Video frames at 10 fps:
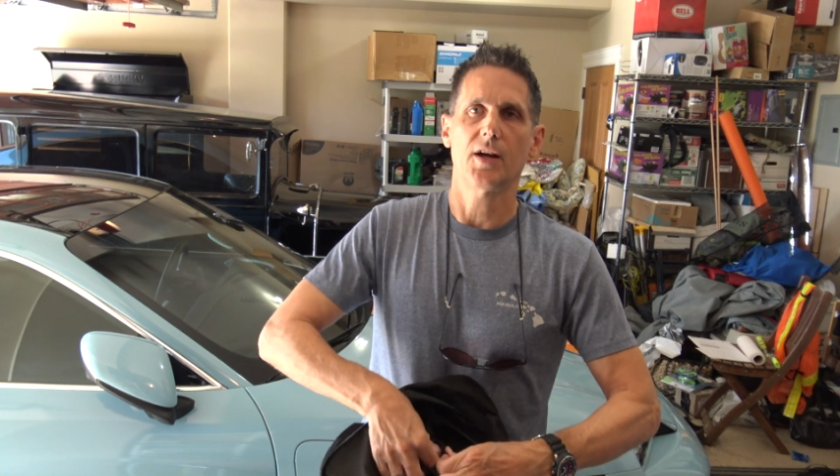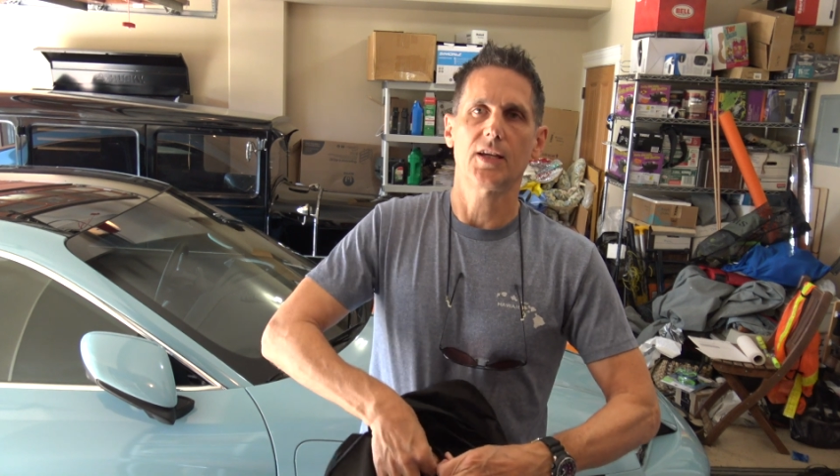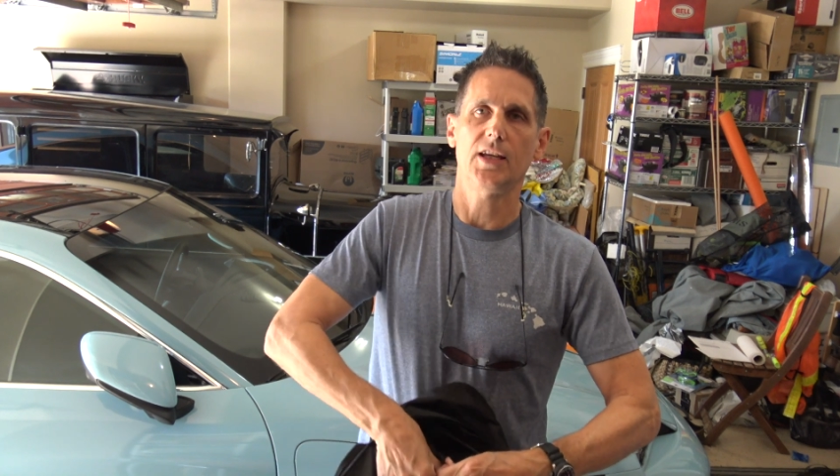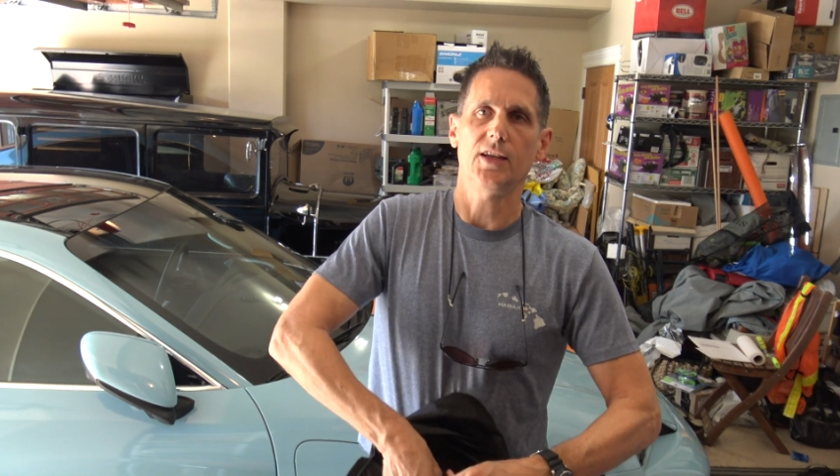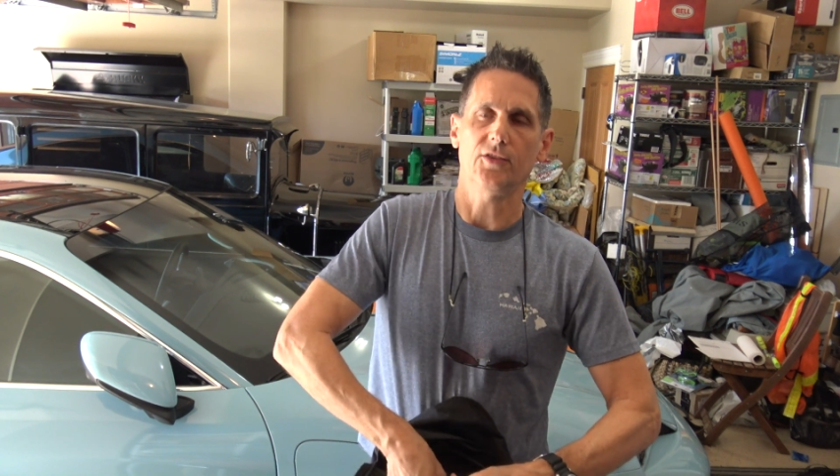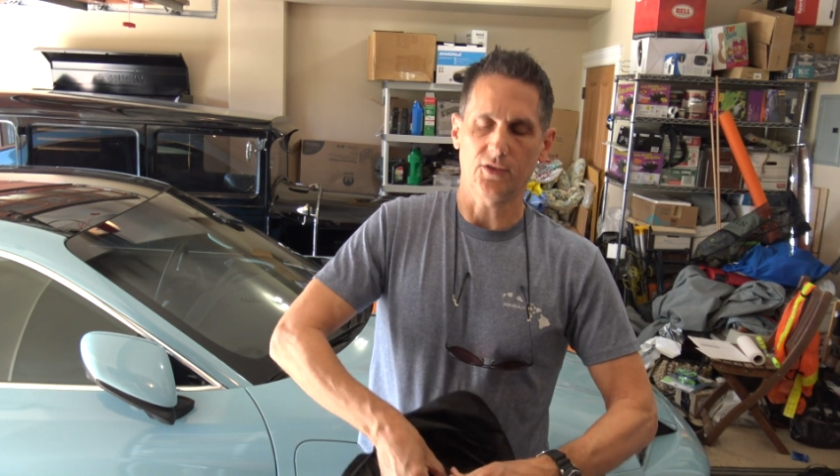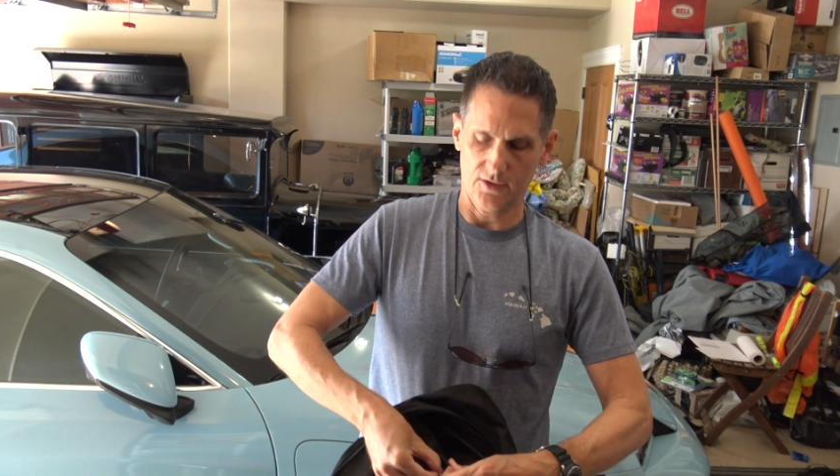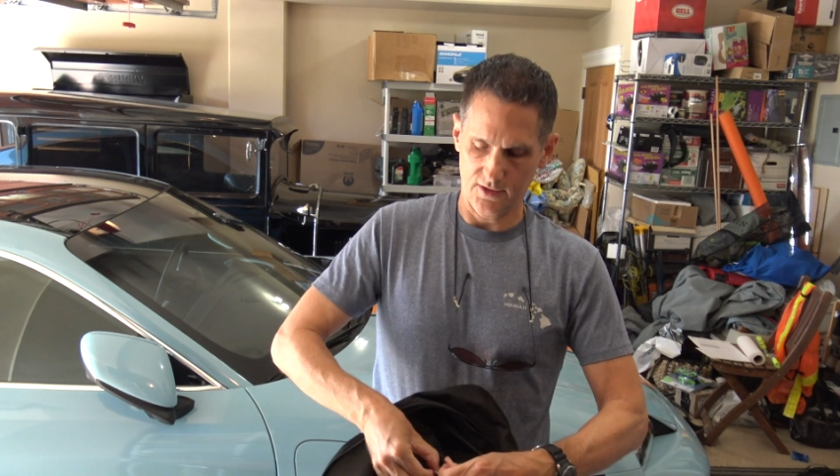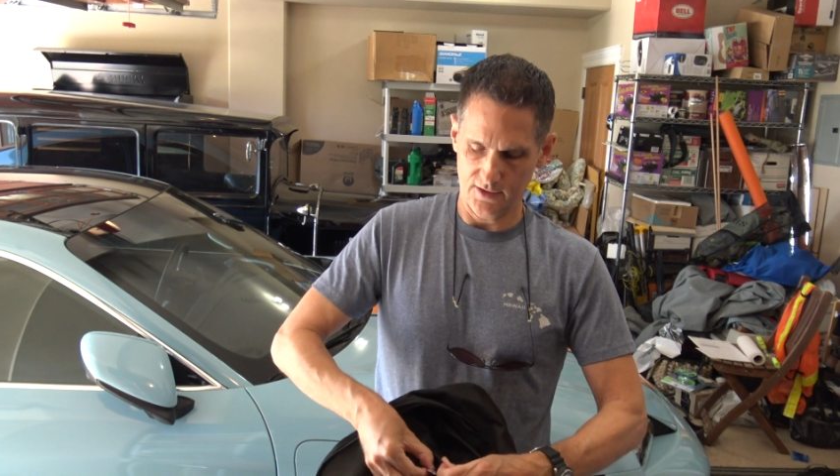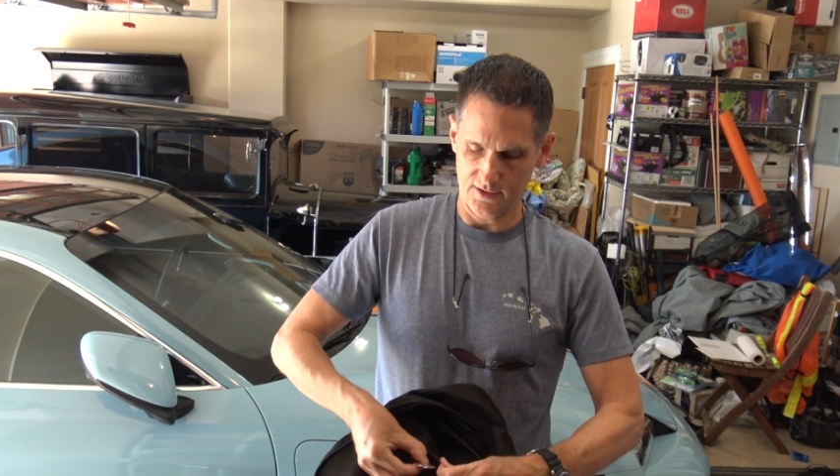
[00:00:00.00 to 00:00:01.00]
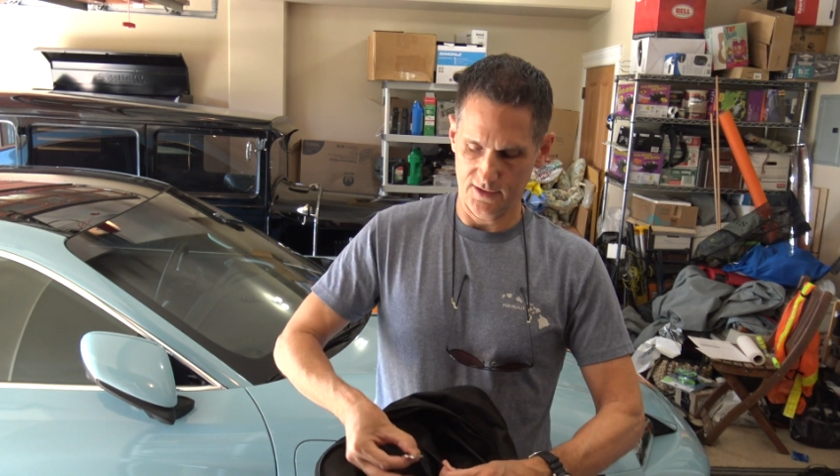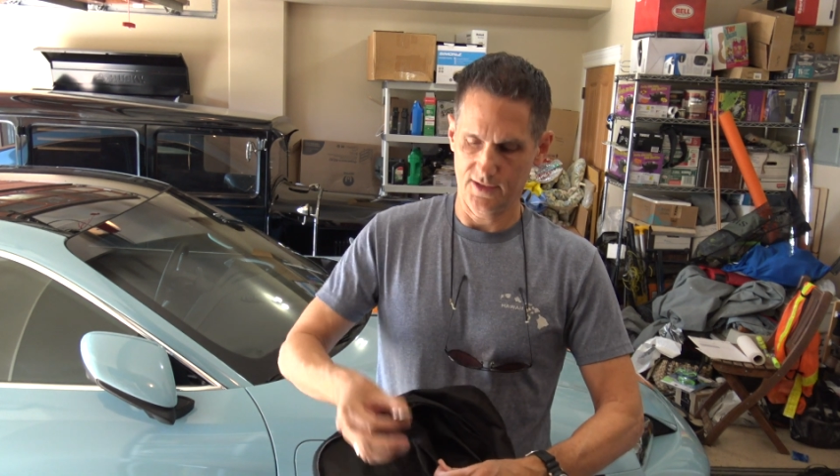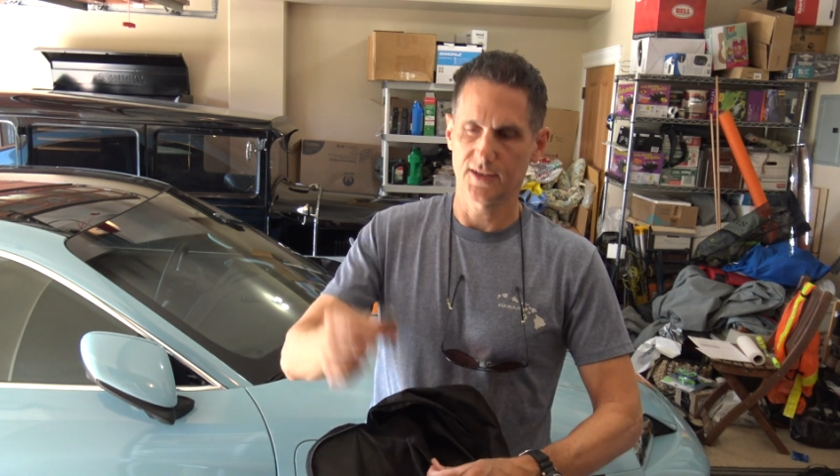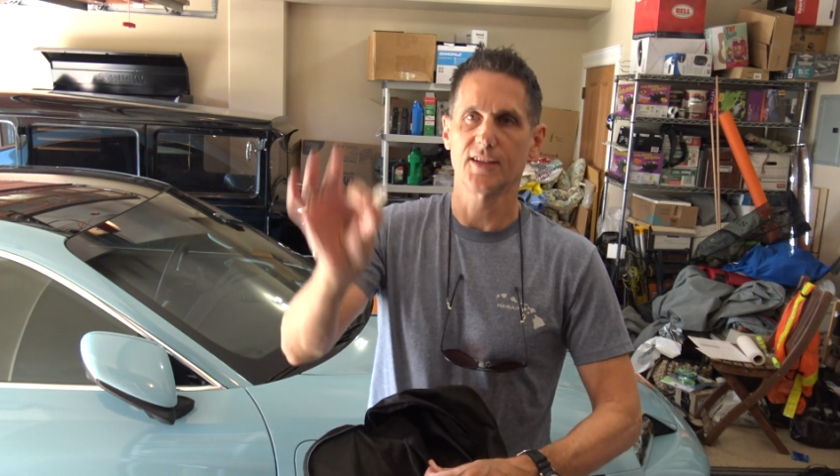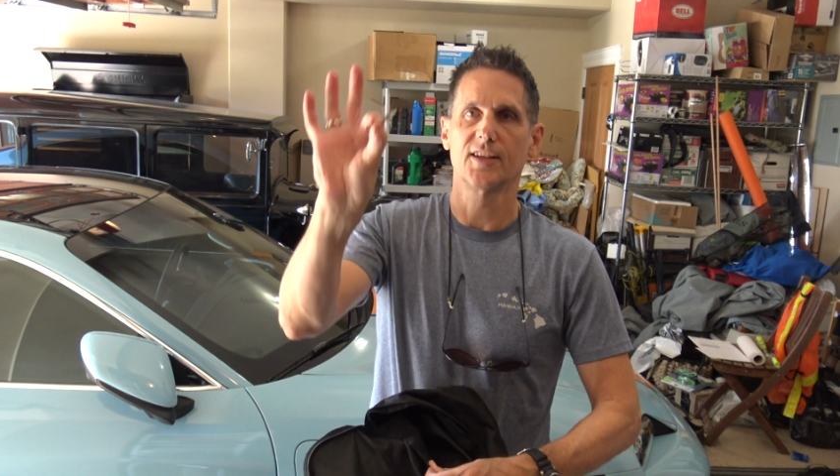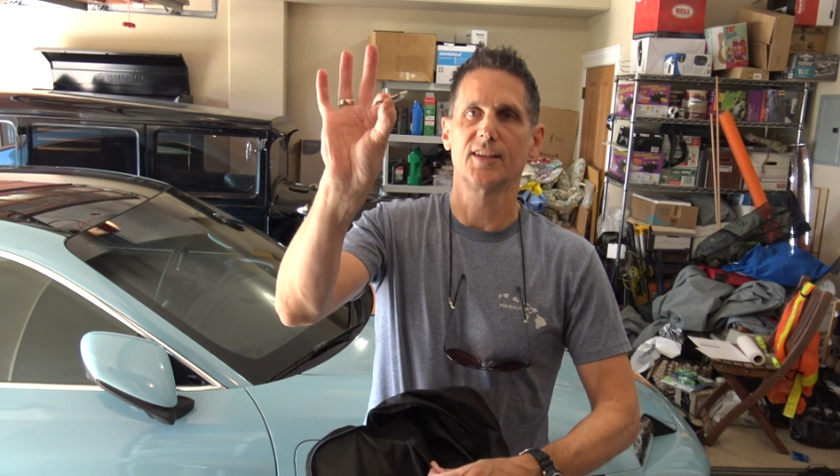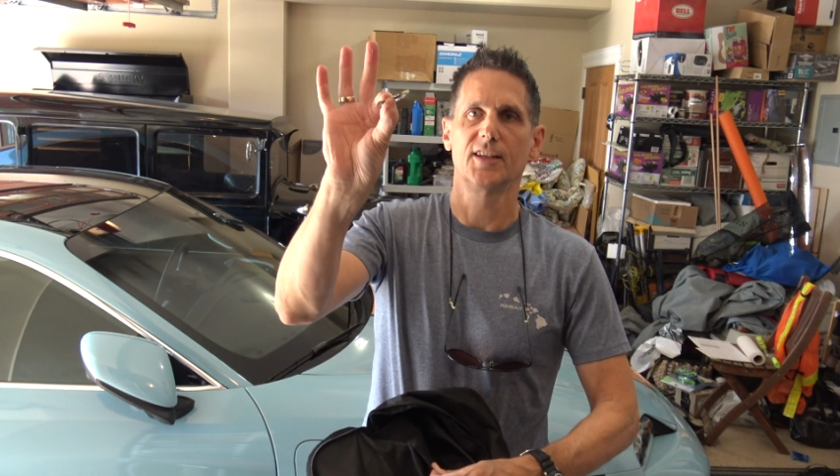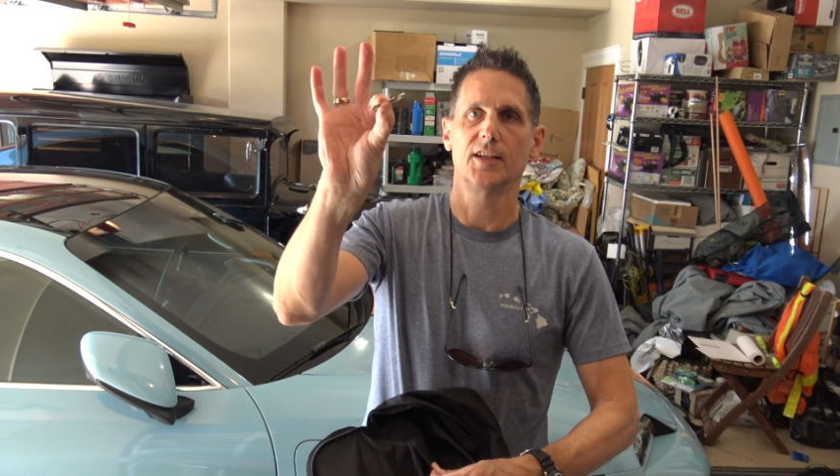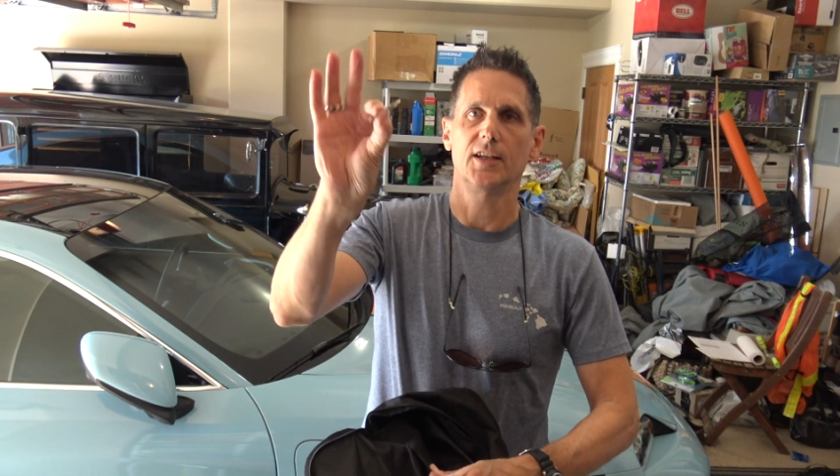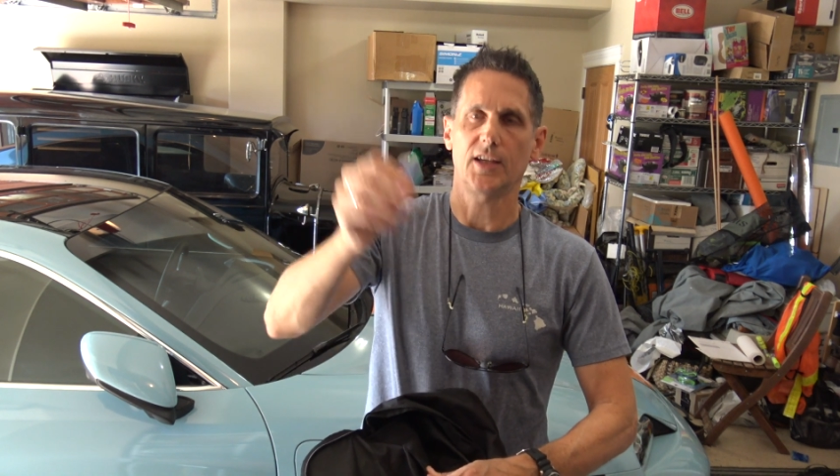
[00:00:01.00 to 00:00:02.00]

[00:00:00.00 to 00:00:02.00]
keys in